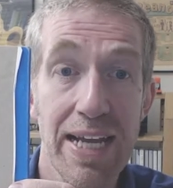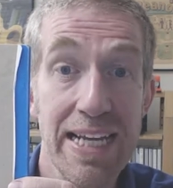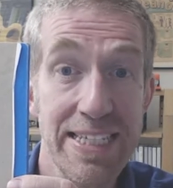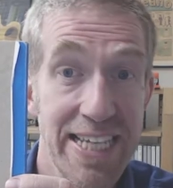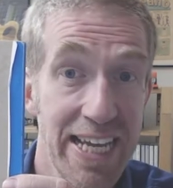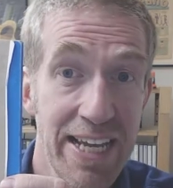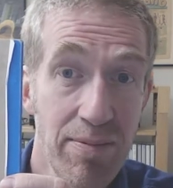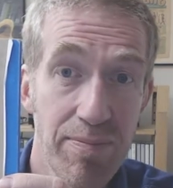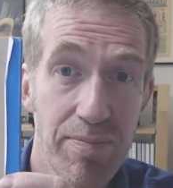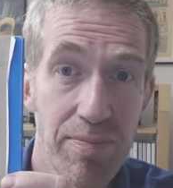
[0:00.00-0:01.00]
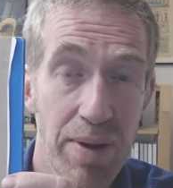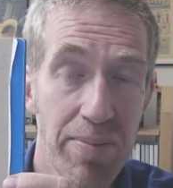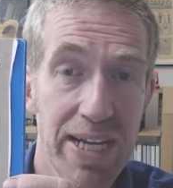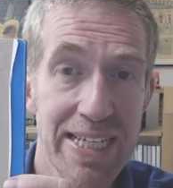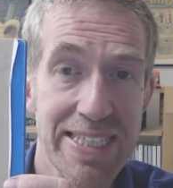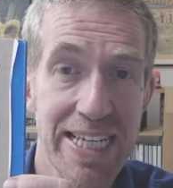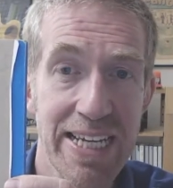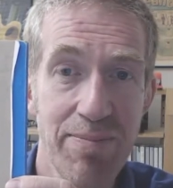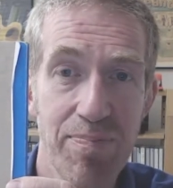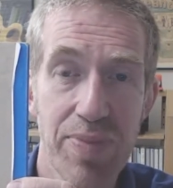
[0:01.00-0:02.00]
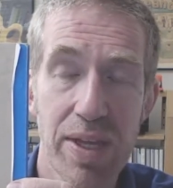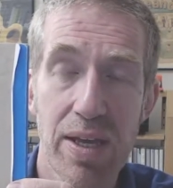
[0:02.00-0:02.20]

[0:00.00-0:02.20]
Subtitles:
E.T., remember E.T.?